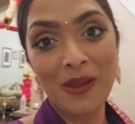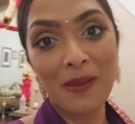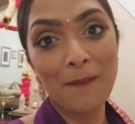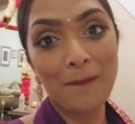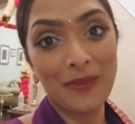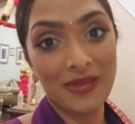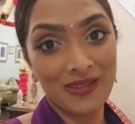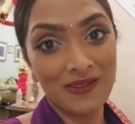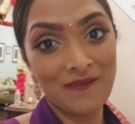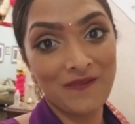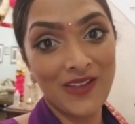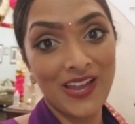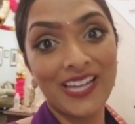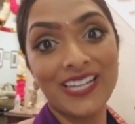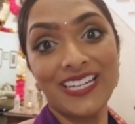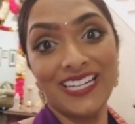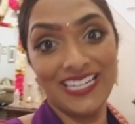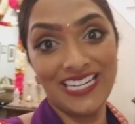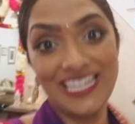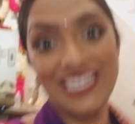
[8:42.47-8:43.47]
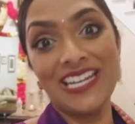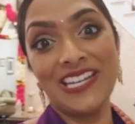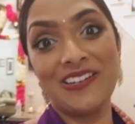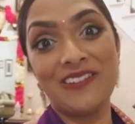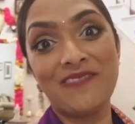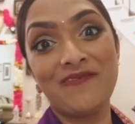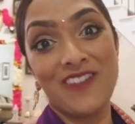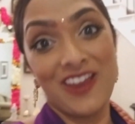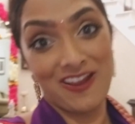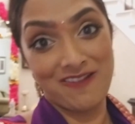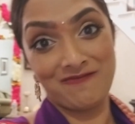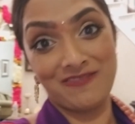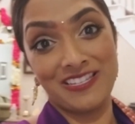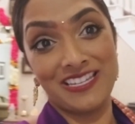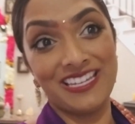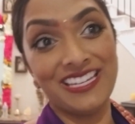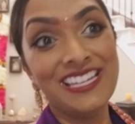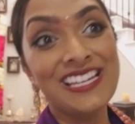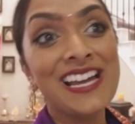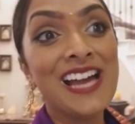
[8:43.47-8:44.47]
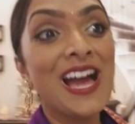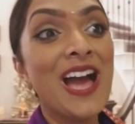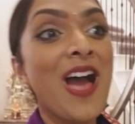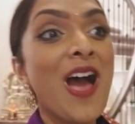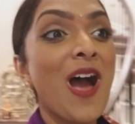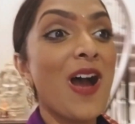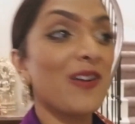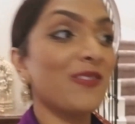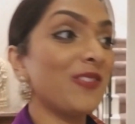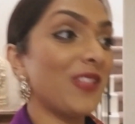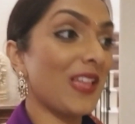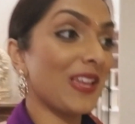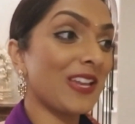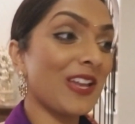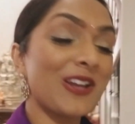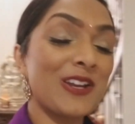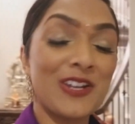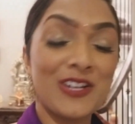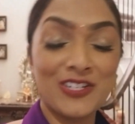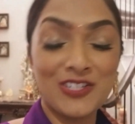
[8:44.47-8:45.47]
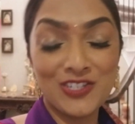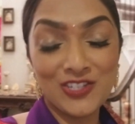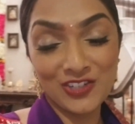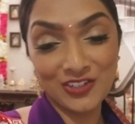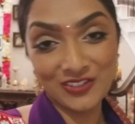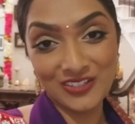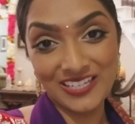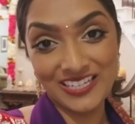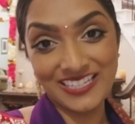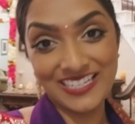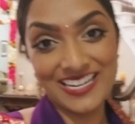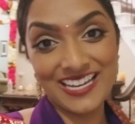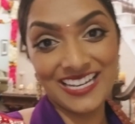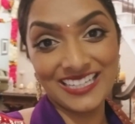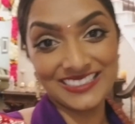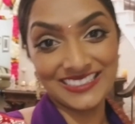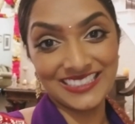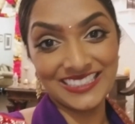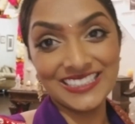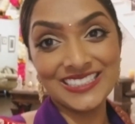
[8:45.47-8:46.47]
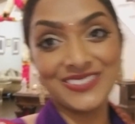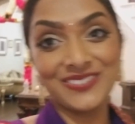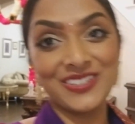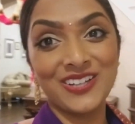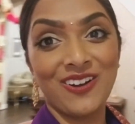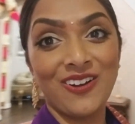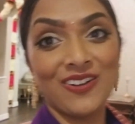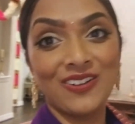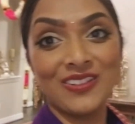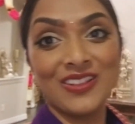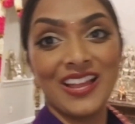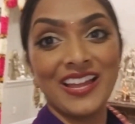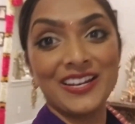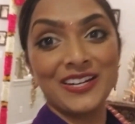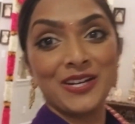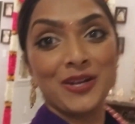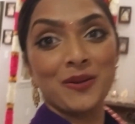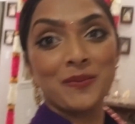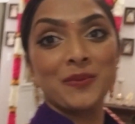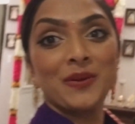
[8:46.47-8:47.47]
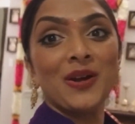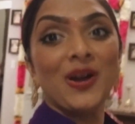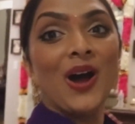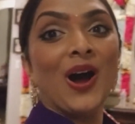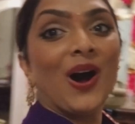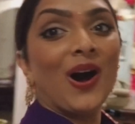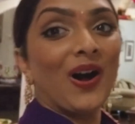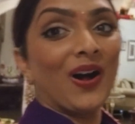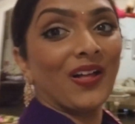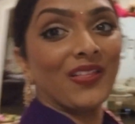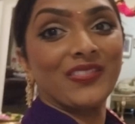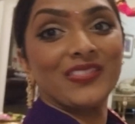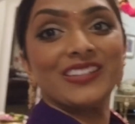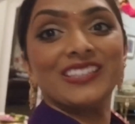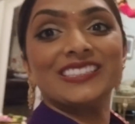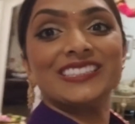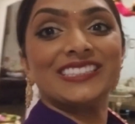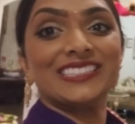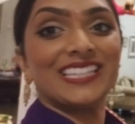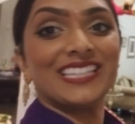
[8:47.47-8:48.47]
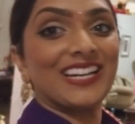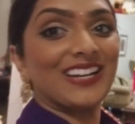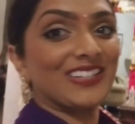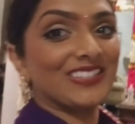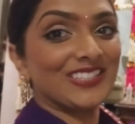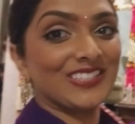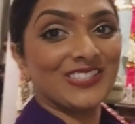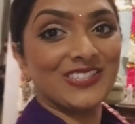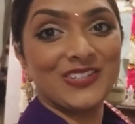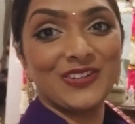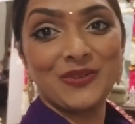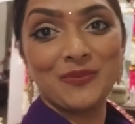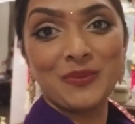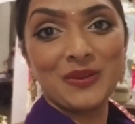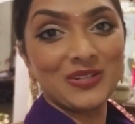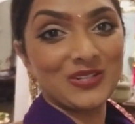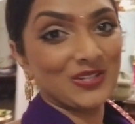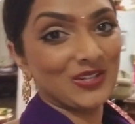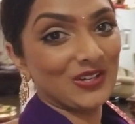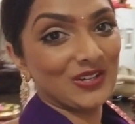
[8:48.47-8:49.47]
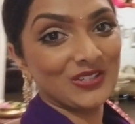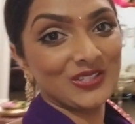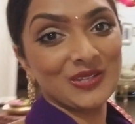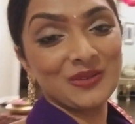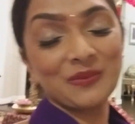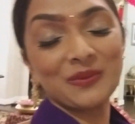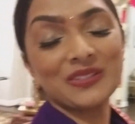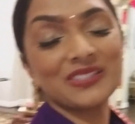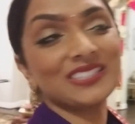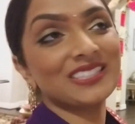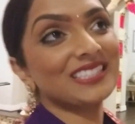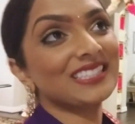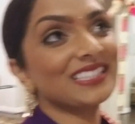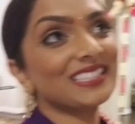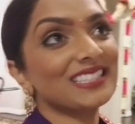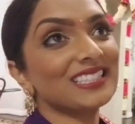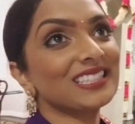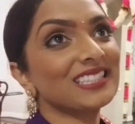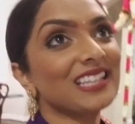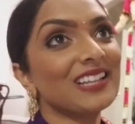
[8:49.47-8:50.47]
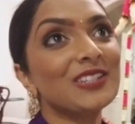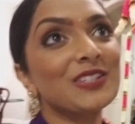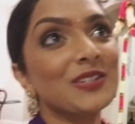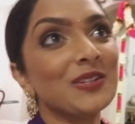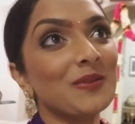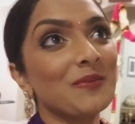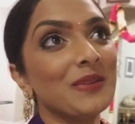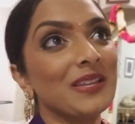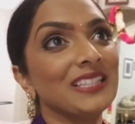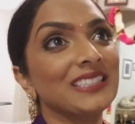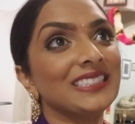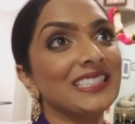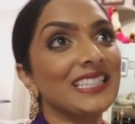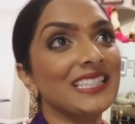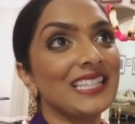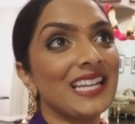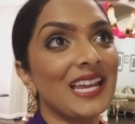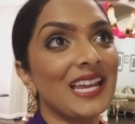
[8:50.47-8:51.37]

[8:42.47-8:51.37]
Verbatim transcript: my big fat Indian family of like a gajillion cousins. We all lined up on these stairs and took pictures. It was such an amazing